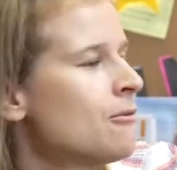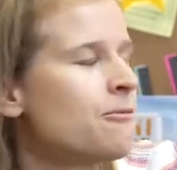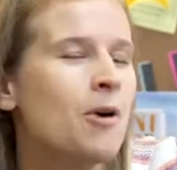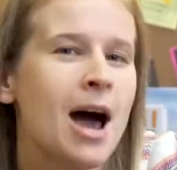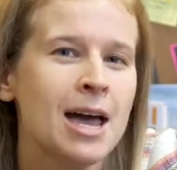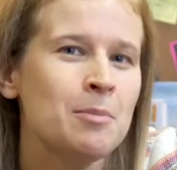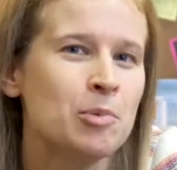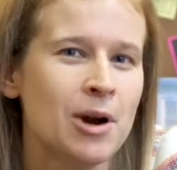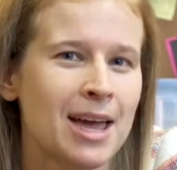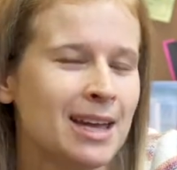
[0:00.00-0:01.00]
Fry
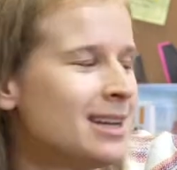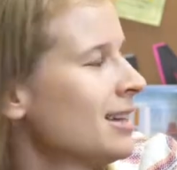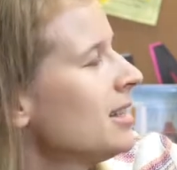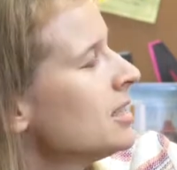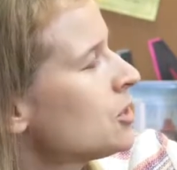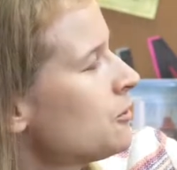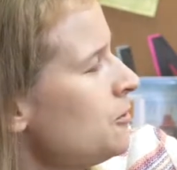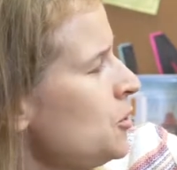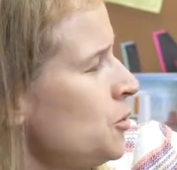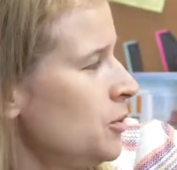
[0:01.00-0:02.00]
bread is
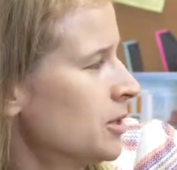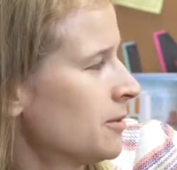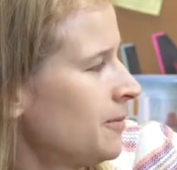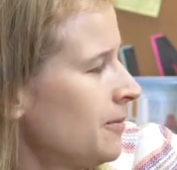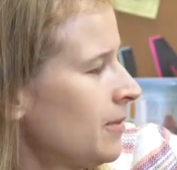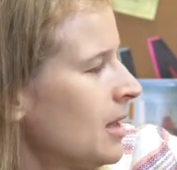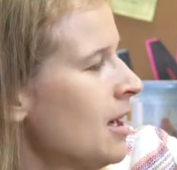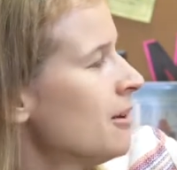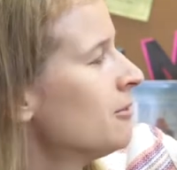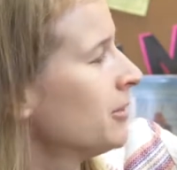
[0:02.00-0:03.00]
food.
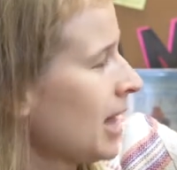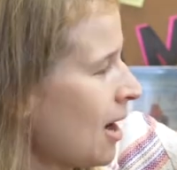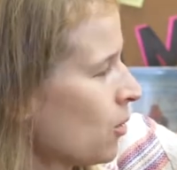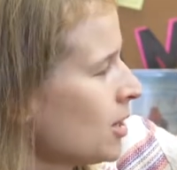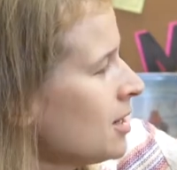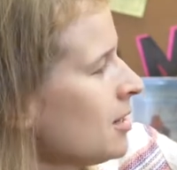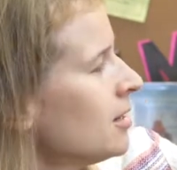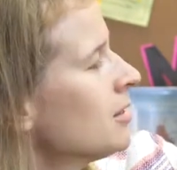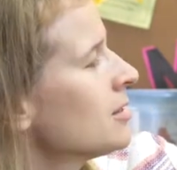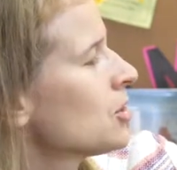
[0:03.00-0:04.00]
Flour,
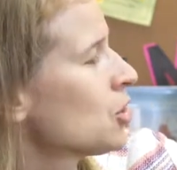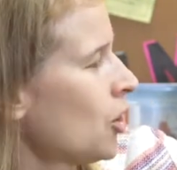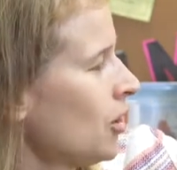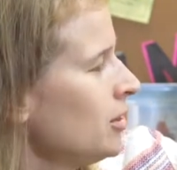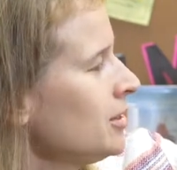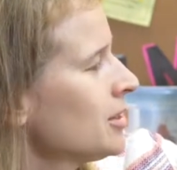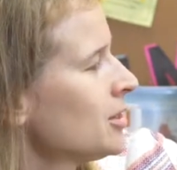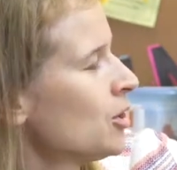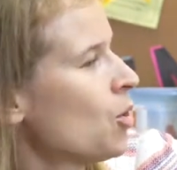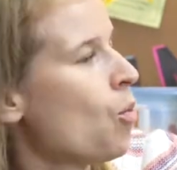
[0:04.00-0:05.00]
salt,
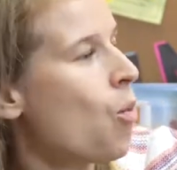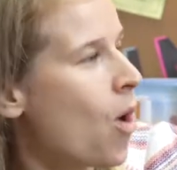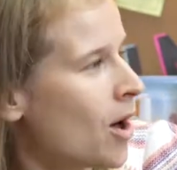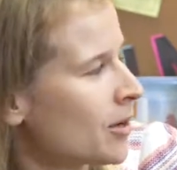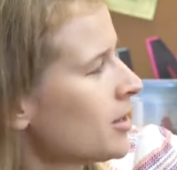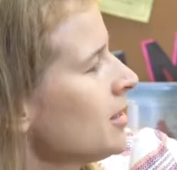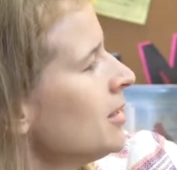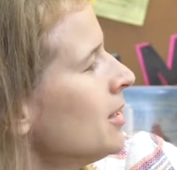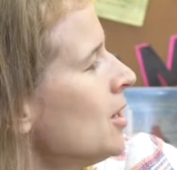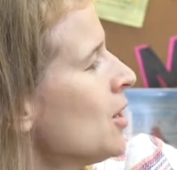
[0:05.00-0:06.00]
water,
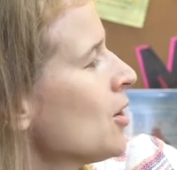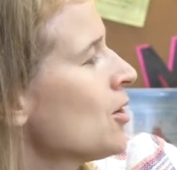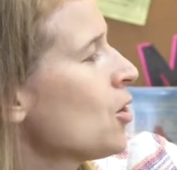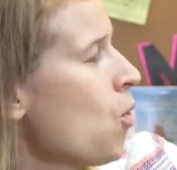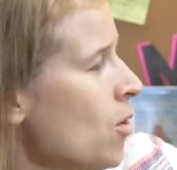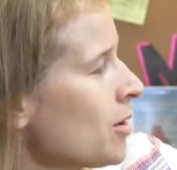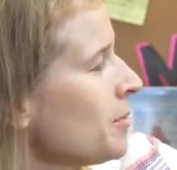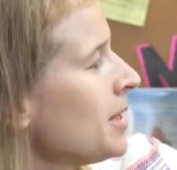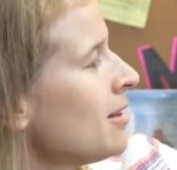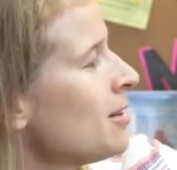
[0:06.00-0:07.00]

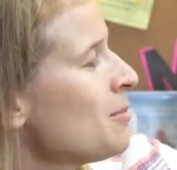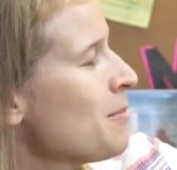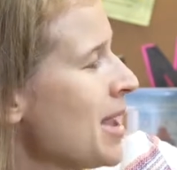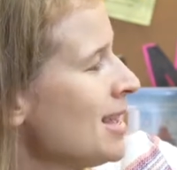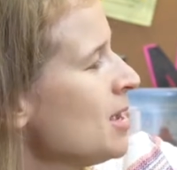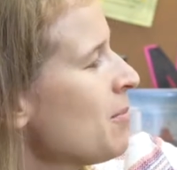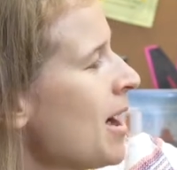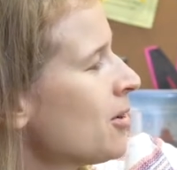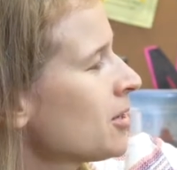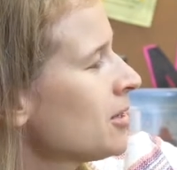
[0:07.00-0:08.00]
cornmeal, baking
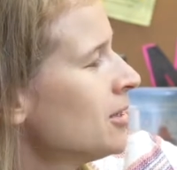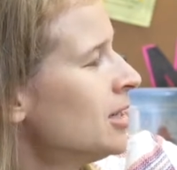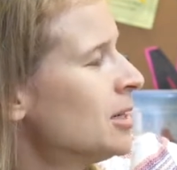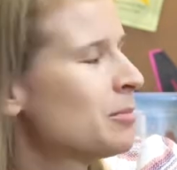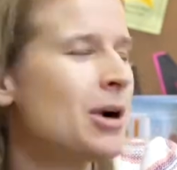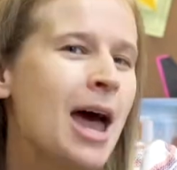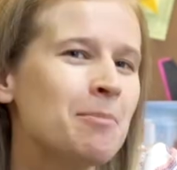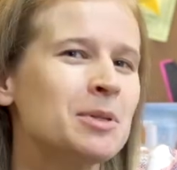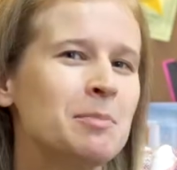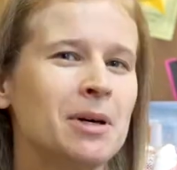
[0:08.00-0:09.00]
powder,
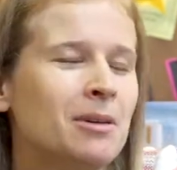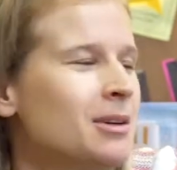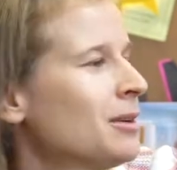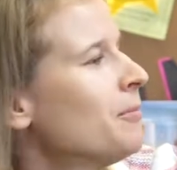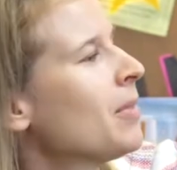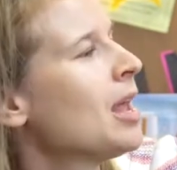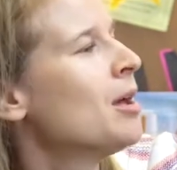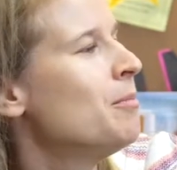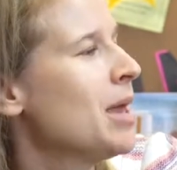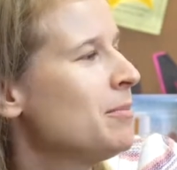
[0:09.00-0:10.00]
perhaps milk,
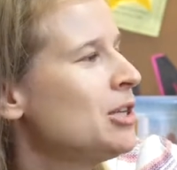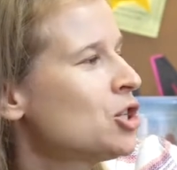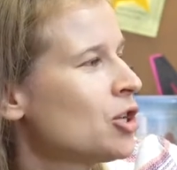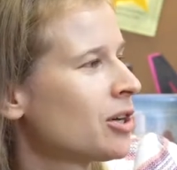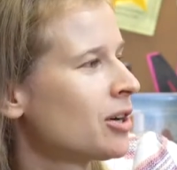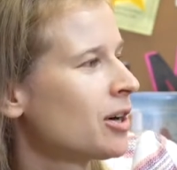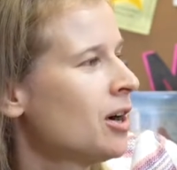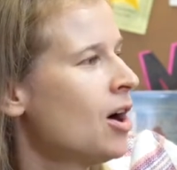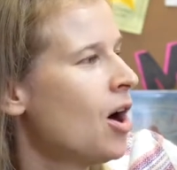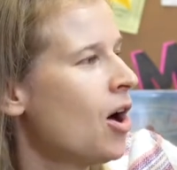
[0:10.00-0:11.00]
maybe sugar,
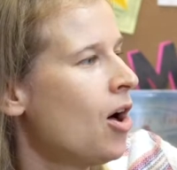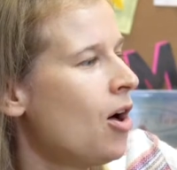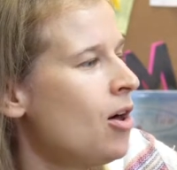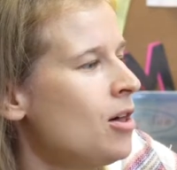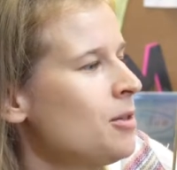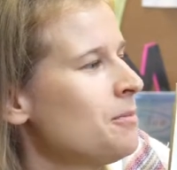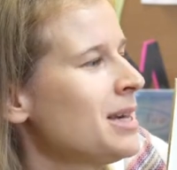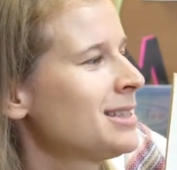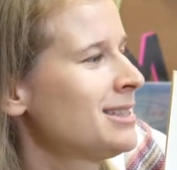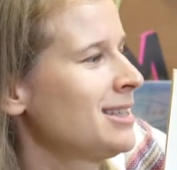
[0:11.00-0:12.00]
all
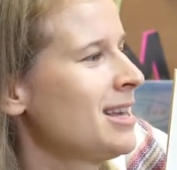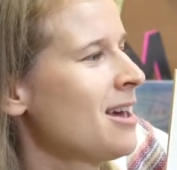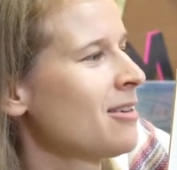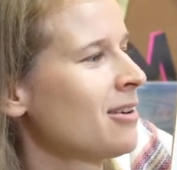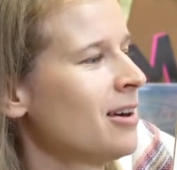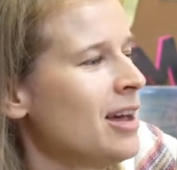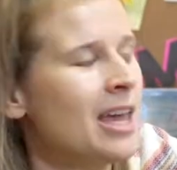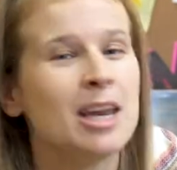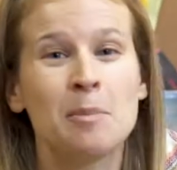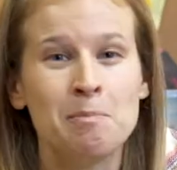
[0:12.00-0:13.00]
mixed together
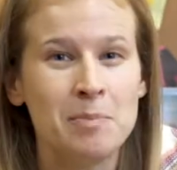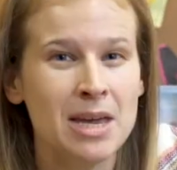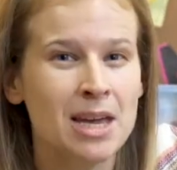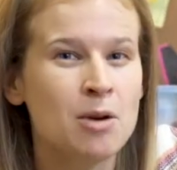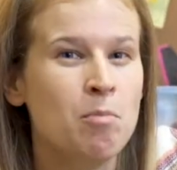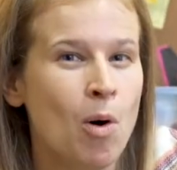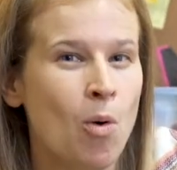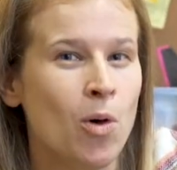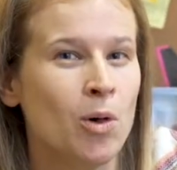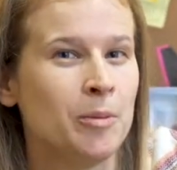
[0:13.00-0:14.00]
in a big
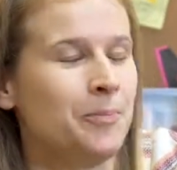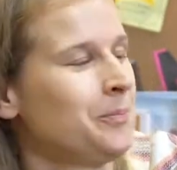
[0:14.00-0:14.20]
bowl